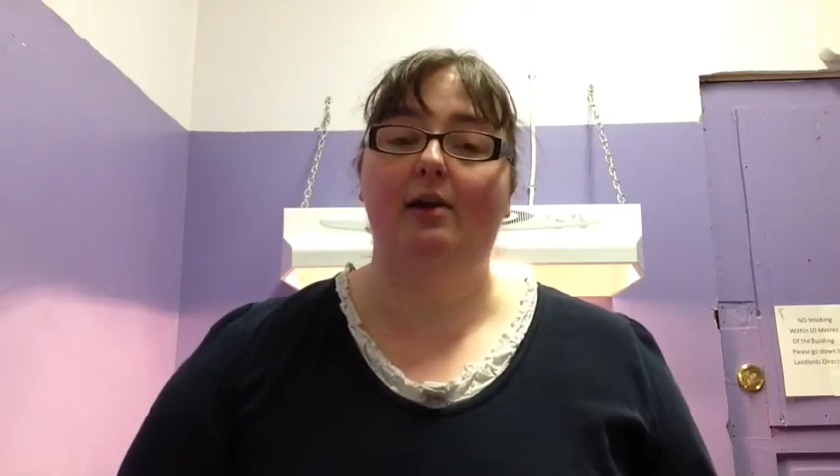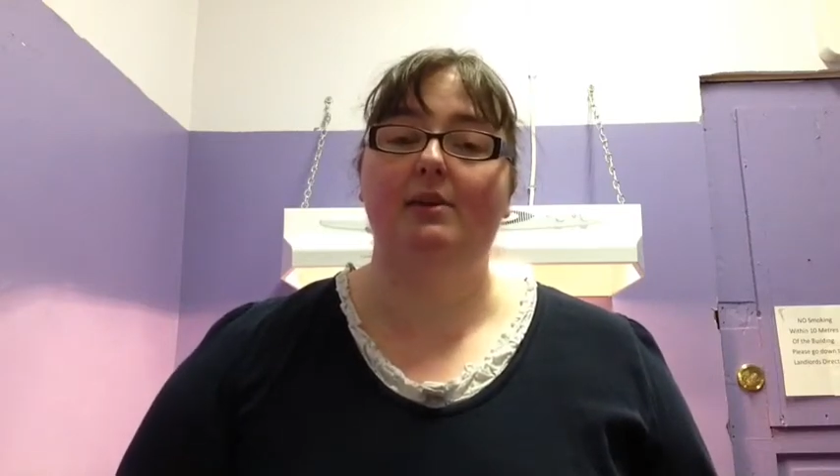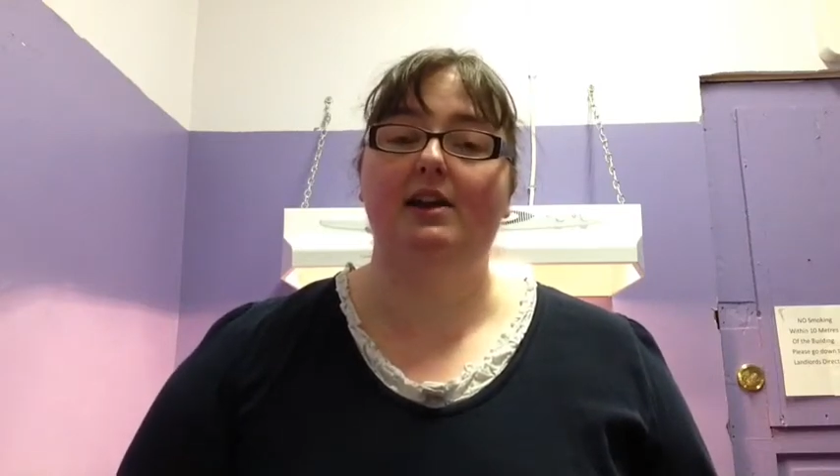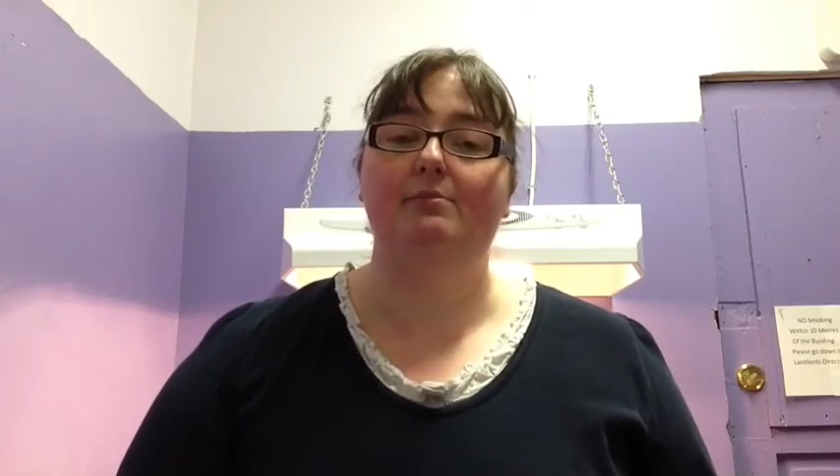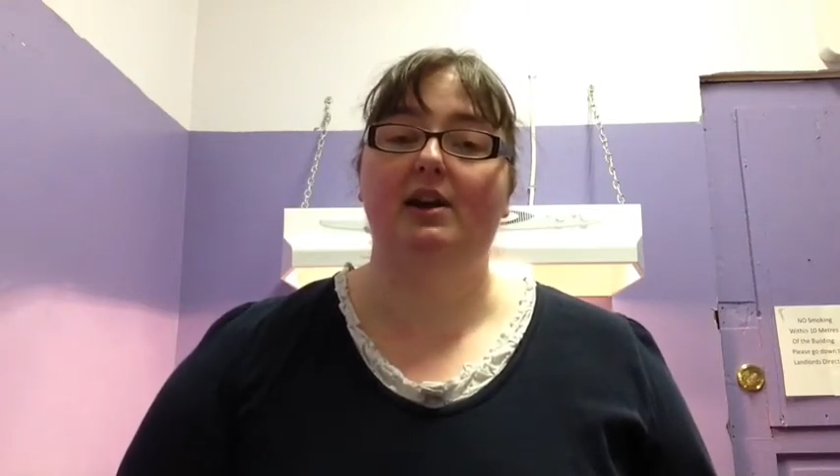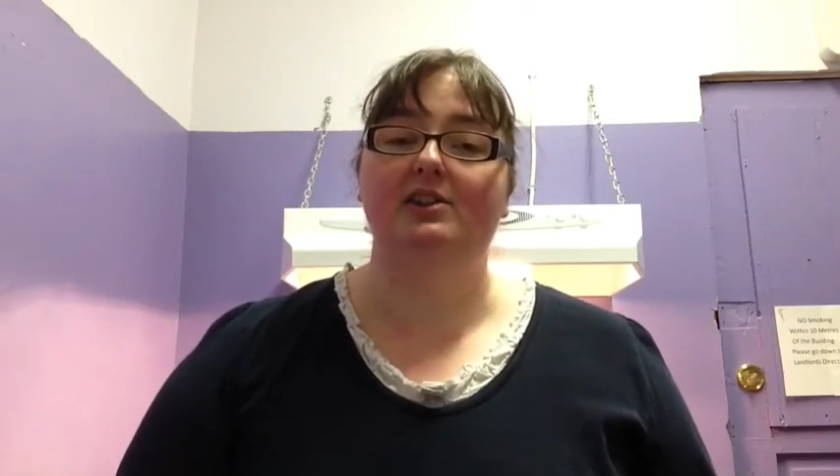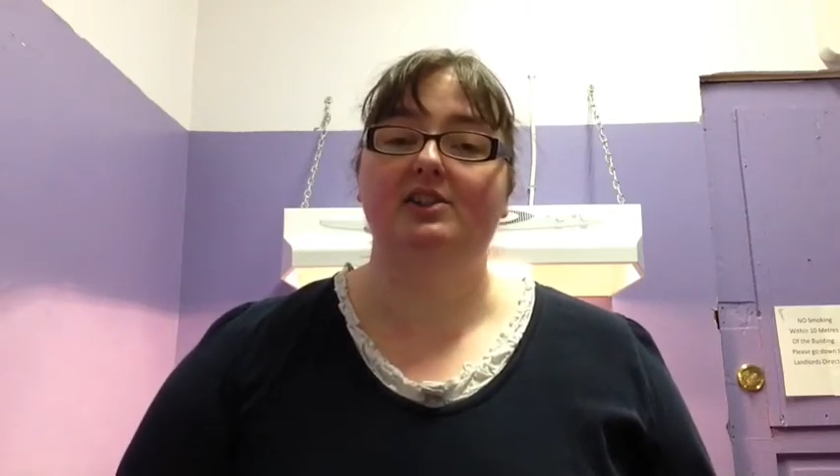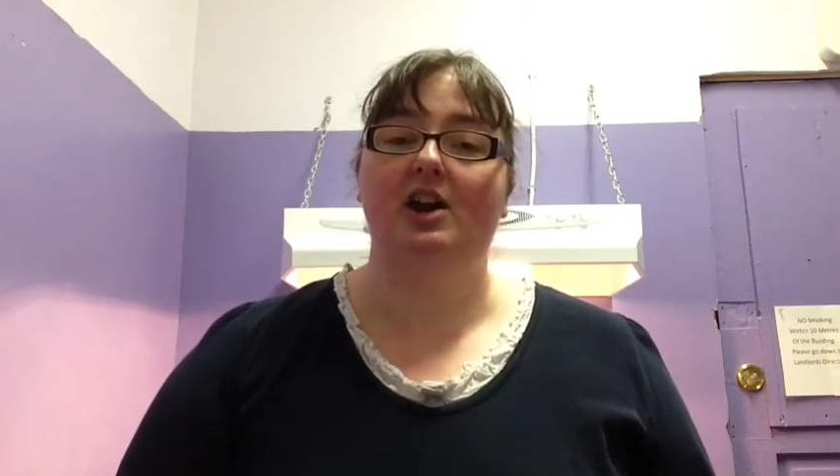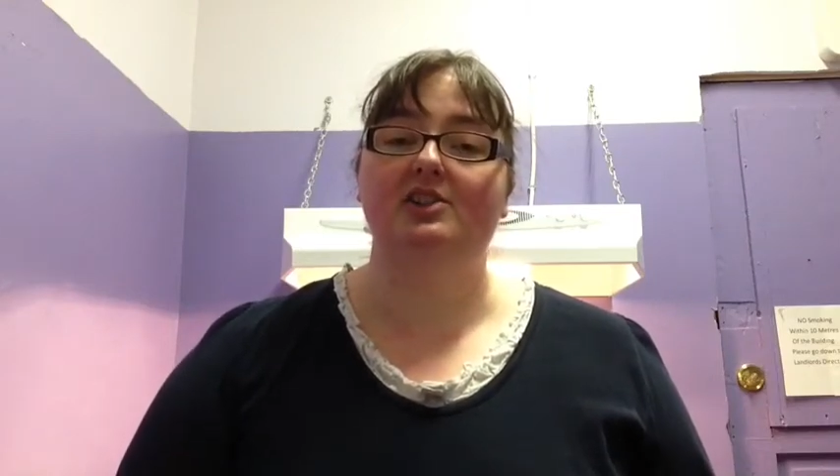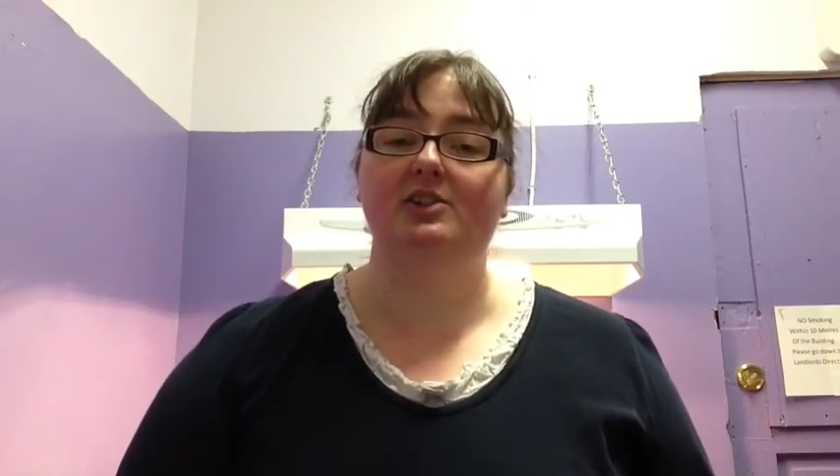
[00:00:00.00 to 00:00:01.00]
many
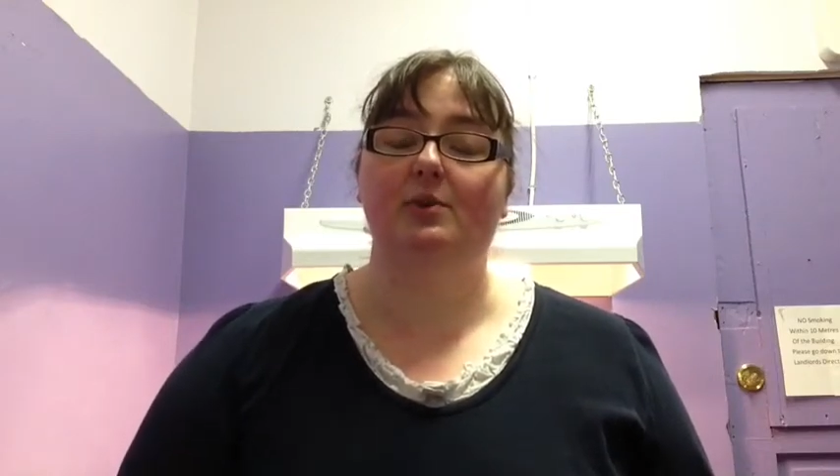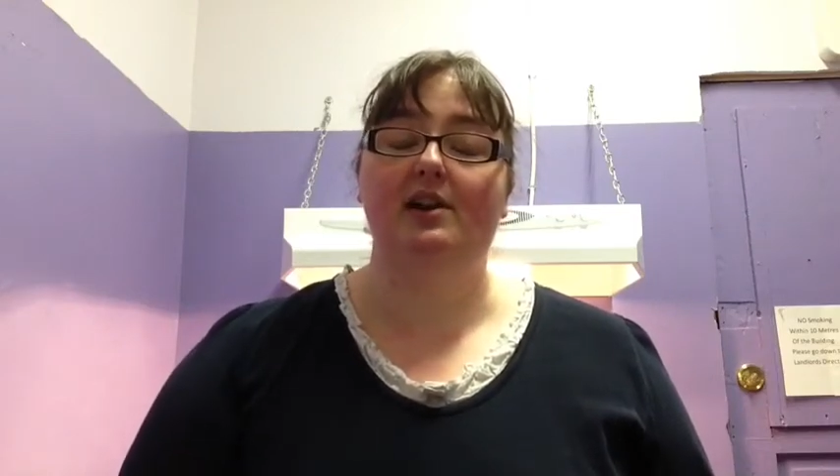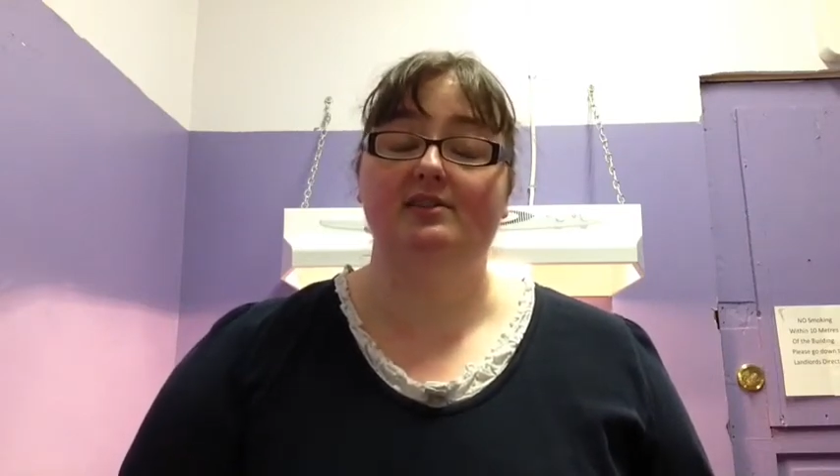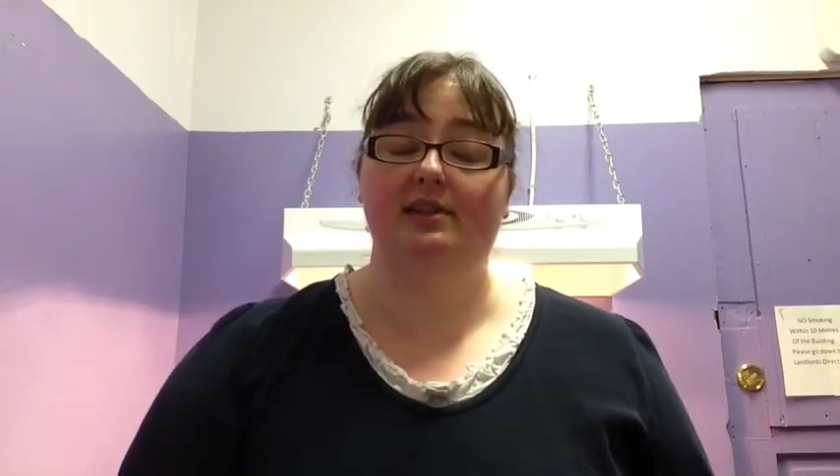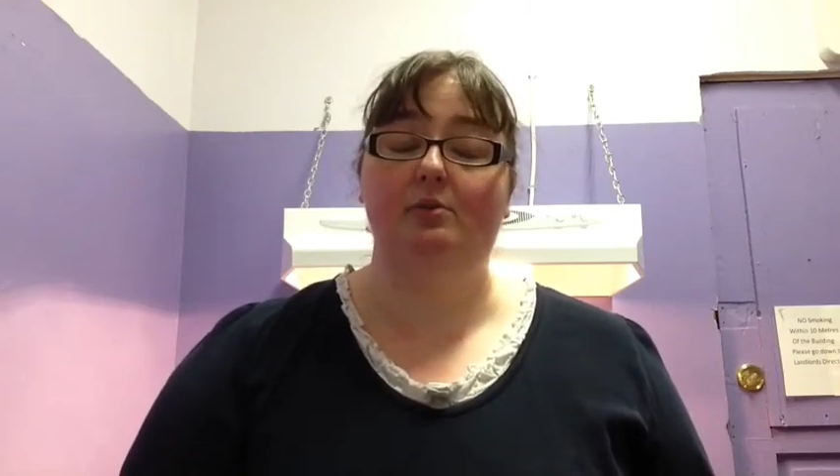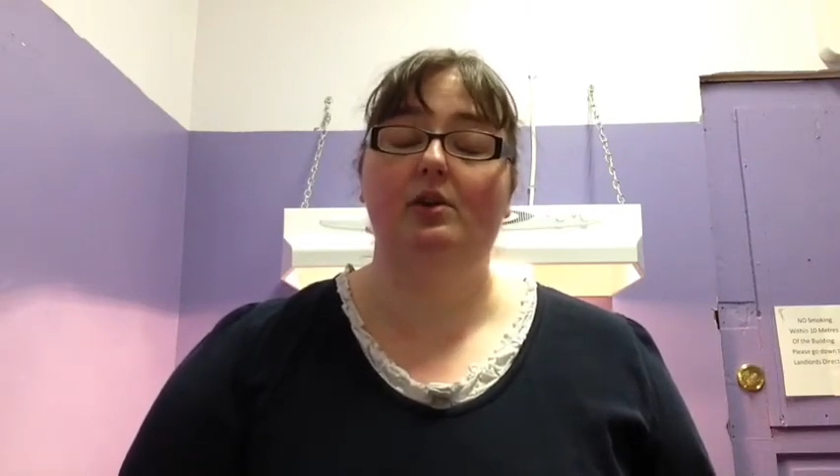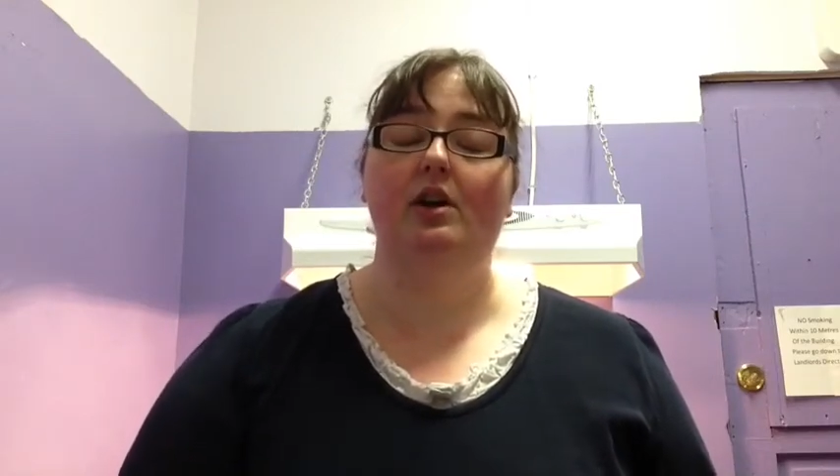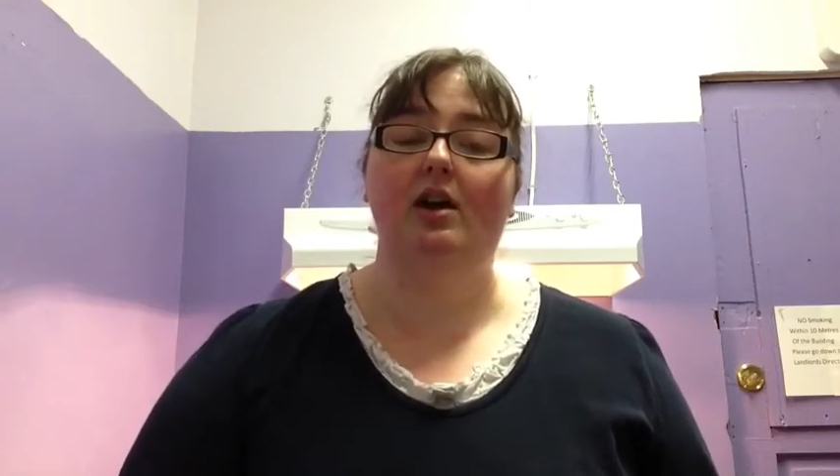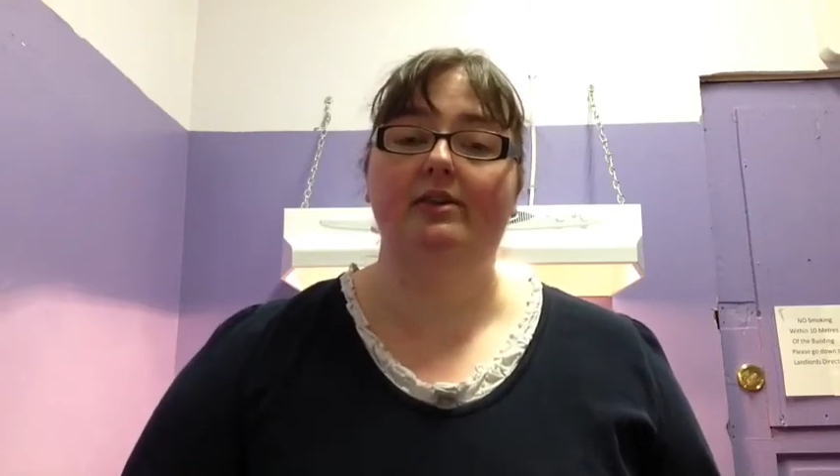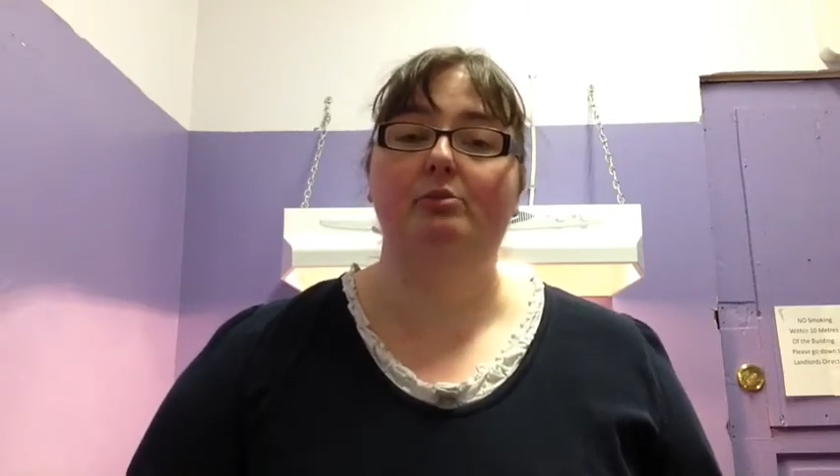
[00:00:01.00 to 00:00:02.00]
butterscotch squares there were
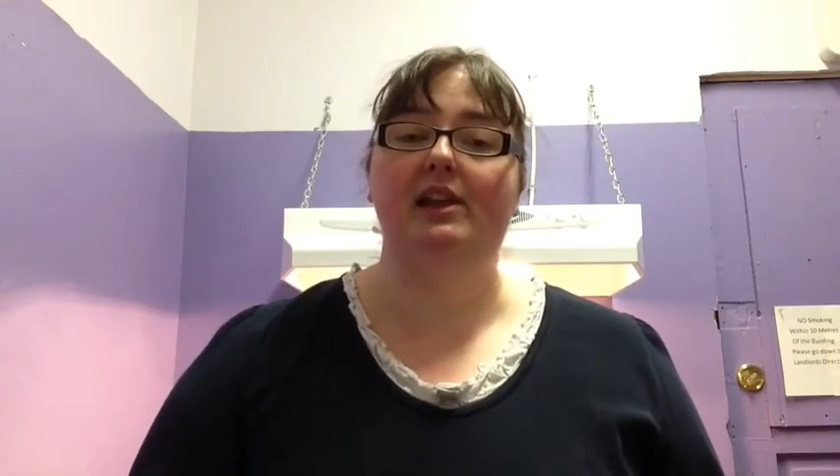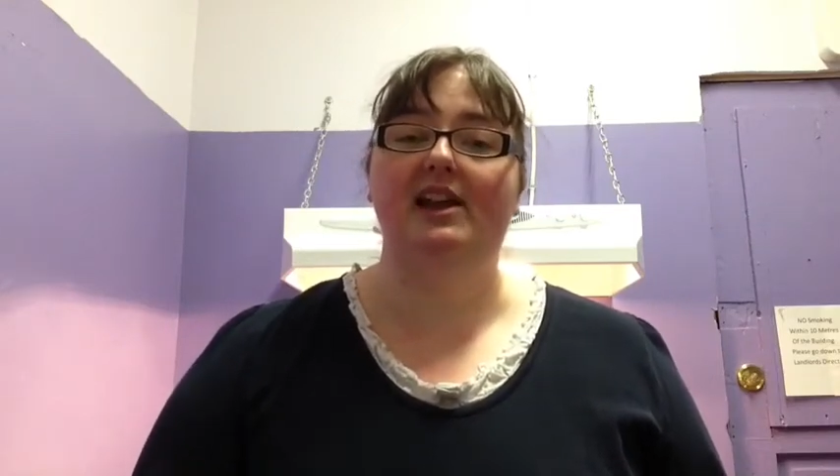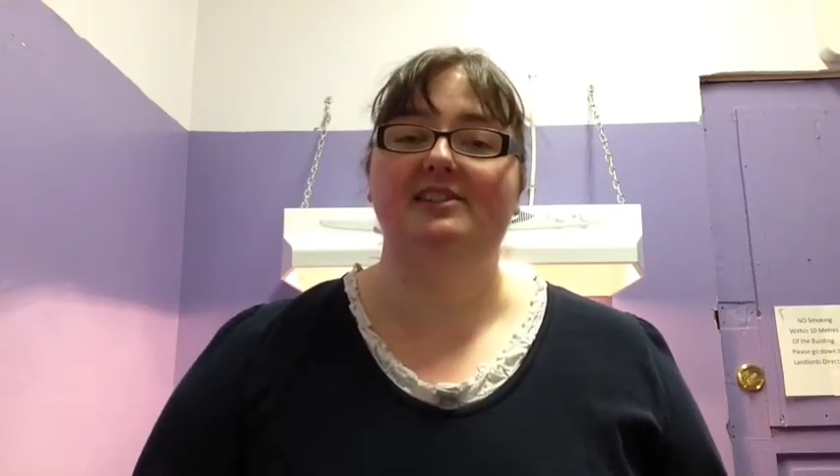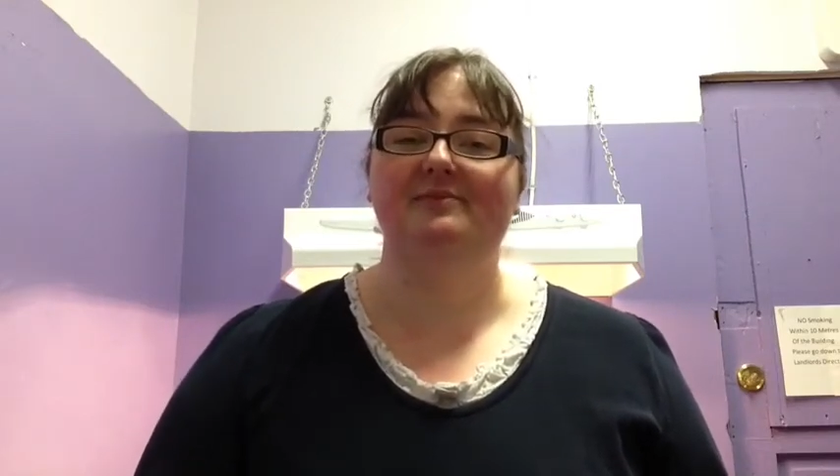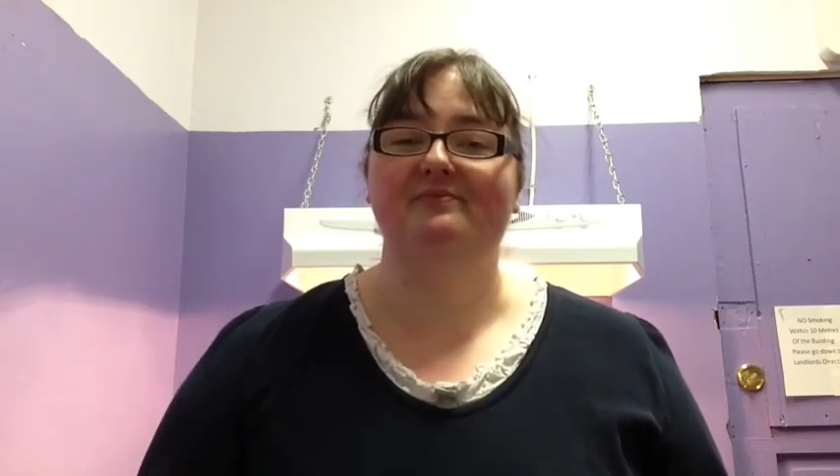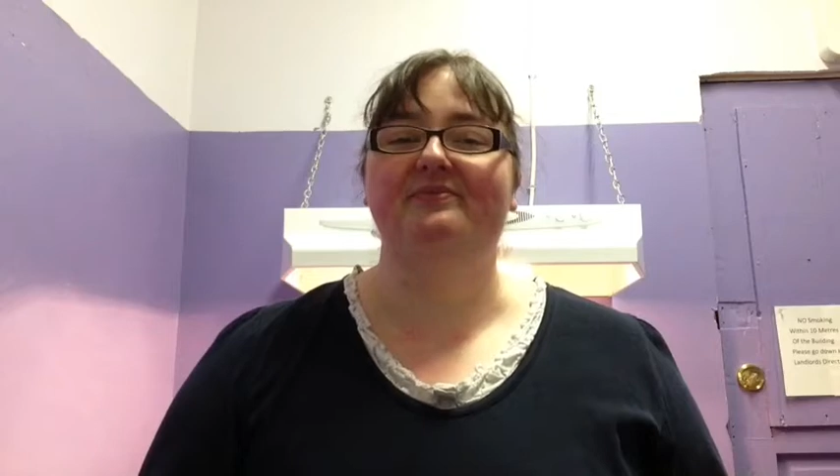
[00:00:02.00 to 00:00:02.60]
on the plate.